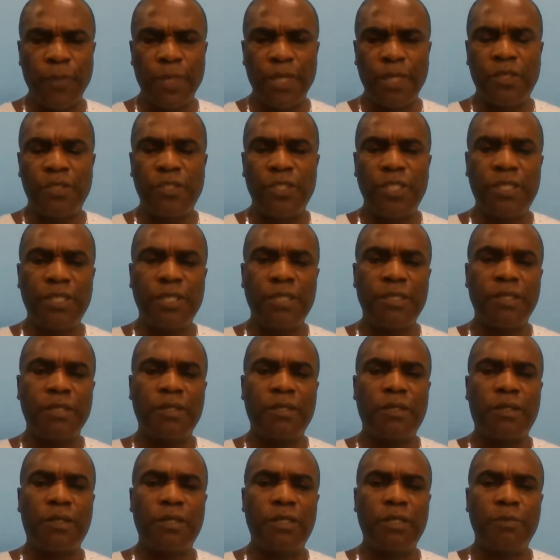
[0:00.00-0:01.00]
Jesus
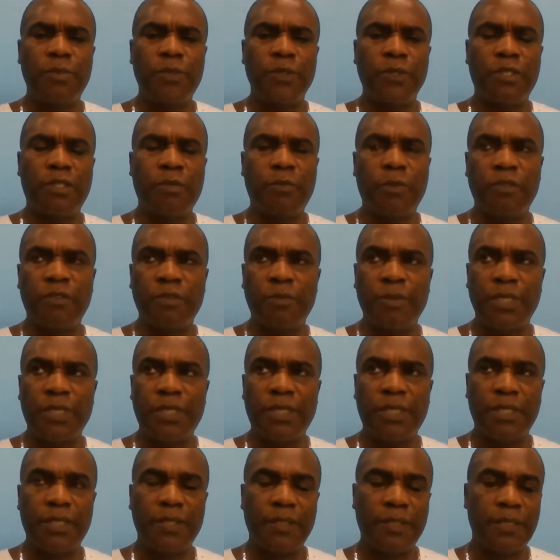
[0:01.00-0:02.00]
called him to come over
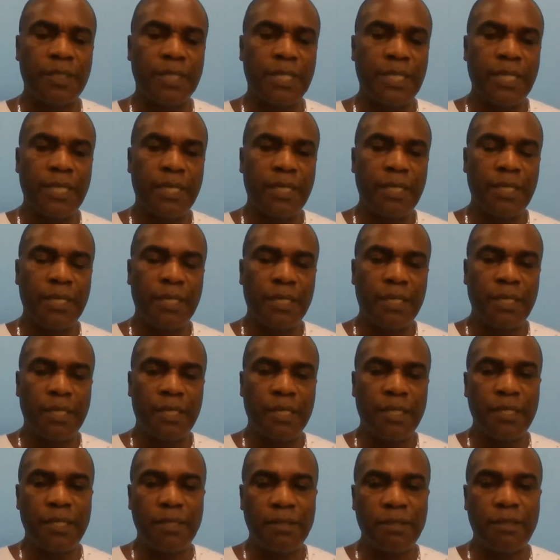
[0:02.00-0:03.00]
because
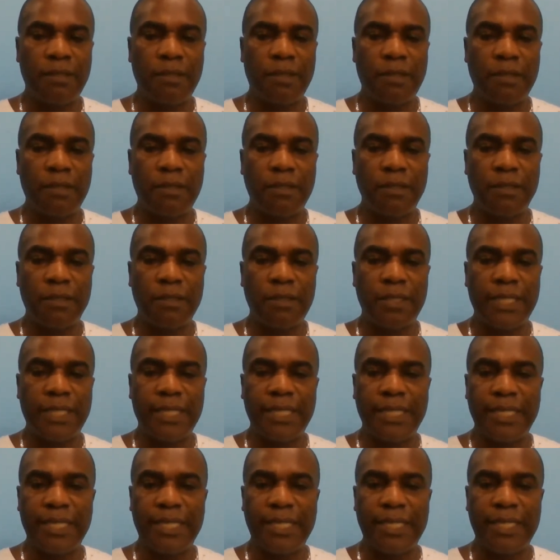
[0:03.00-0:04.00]
his daughter
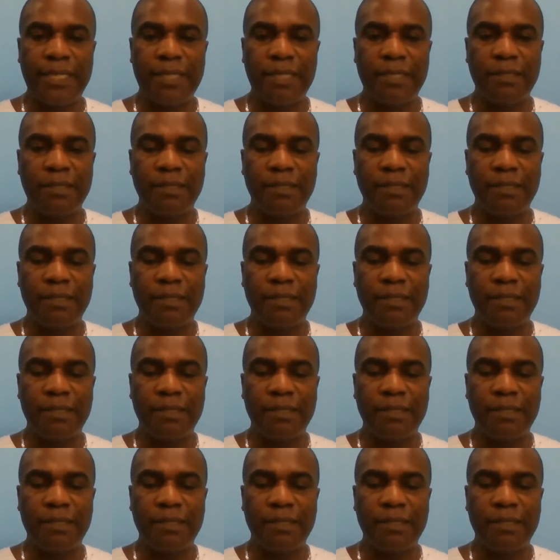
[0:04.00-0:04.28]
laid